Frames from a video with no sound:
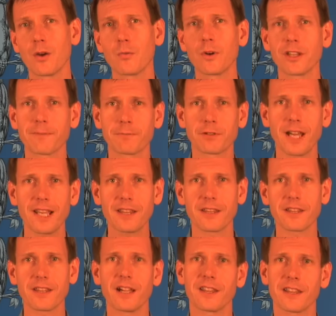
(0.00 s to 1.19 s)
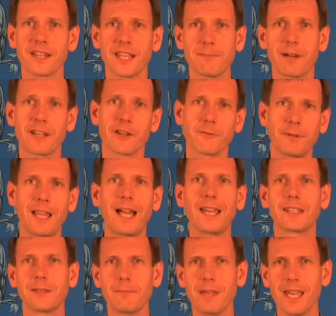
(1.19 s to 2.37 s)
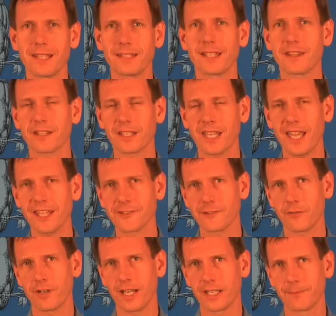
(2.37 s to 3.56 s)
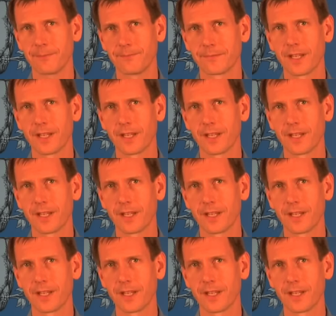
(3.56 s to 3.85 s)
whereas prices are set by supply and demand. That's a cash flow item.